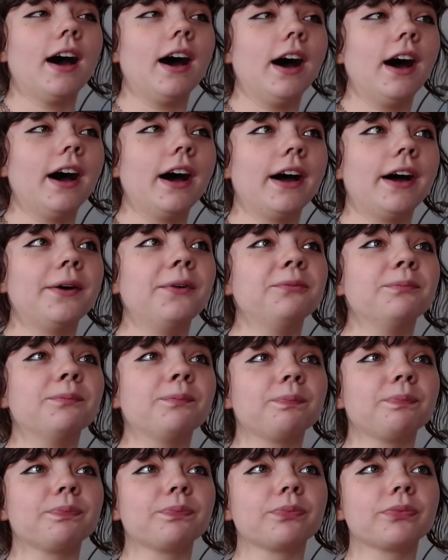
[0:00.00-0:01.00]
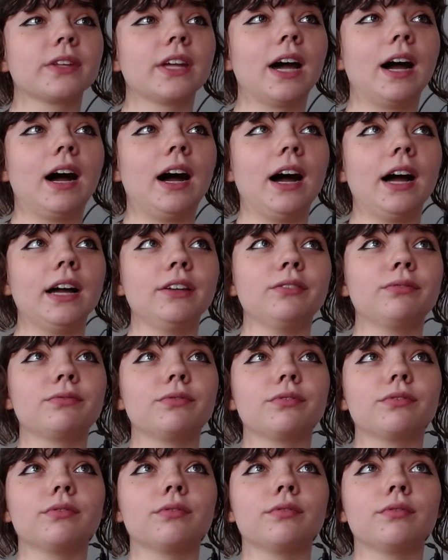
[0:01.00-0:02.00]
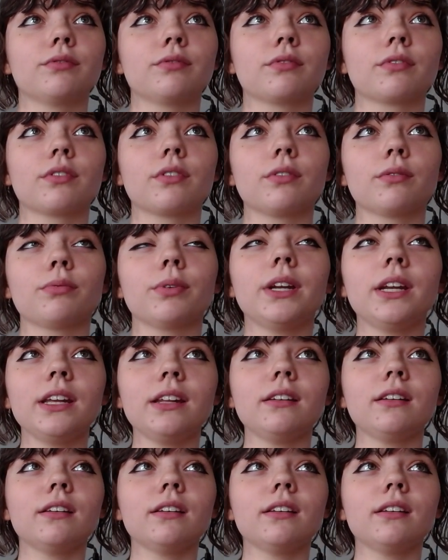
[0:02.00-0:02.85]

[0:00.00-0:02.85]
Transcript: um, I've ridden